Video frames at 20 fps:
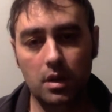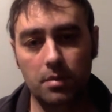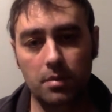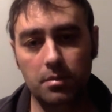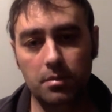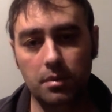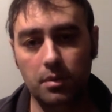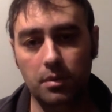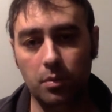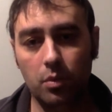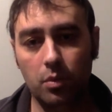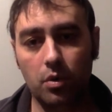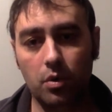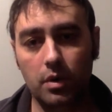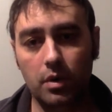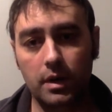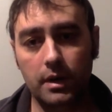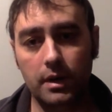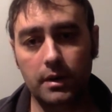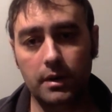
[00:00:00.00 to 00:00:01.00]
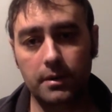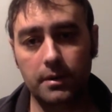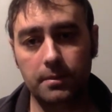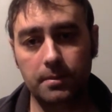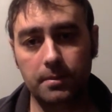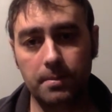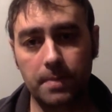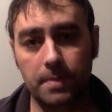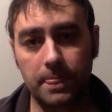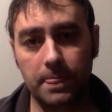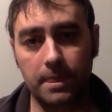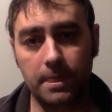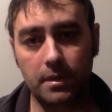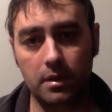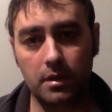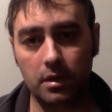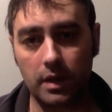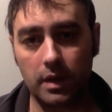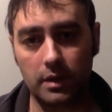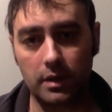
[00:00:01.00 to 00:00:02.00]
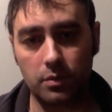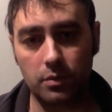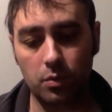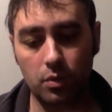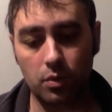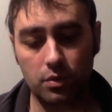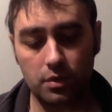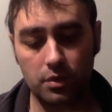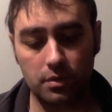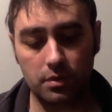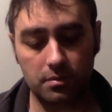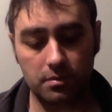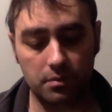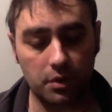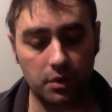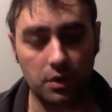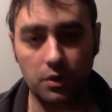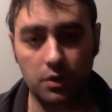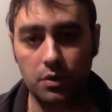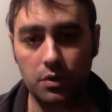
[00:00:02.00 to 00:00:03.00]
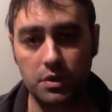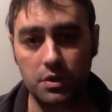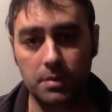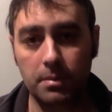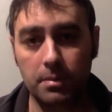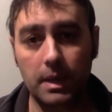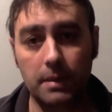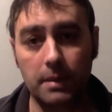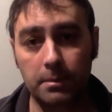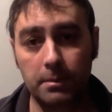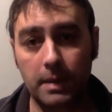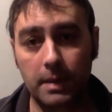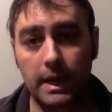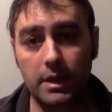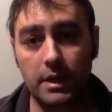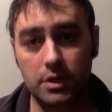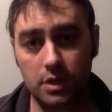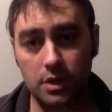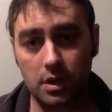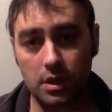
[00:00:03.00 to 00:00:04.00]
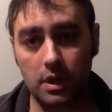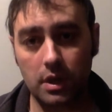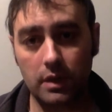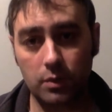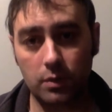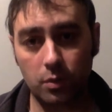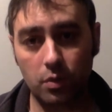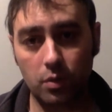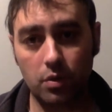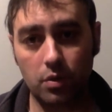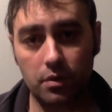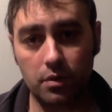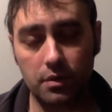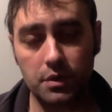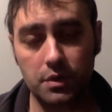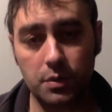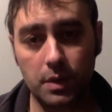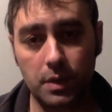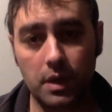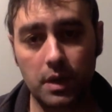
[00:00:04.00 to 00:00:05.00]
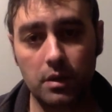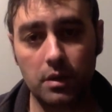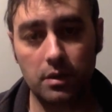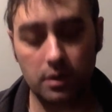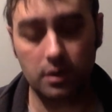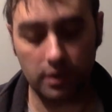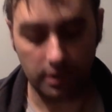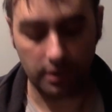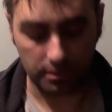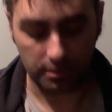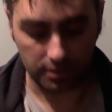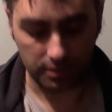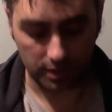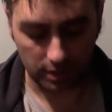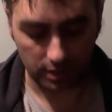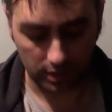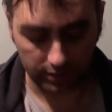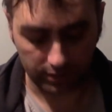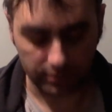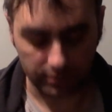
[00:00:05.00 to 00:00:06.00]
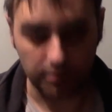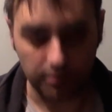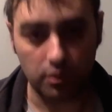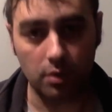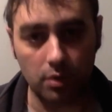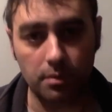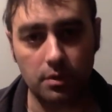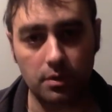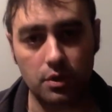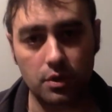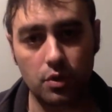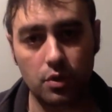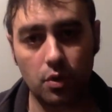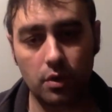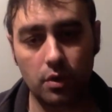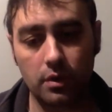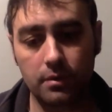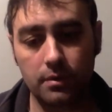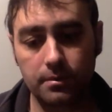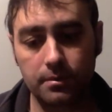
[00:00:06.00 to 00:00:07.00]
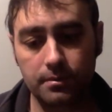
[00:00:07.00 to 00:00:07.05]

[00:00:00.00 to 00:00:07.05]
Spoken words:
Put the water in it, collect water. You can use the black bags to collect water as well, that I learned from Corporal's Corner.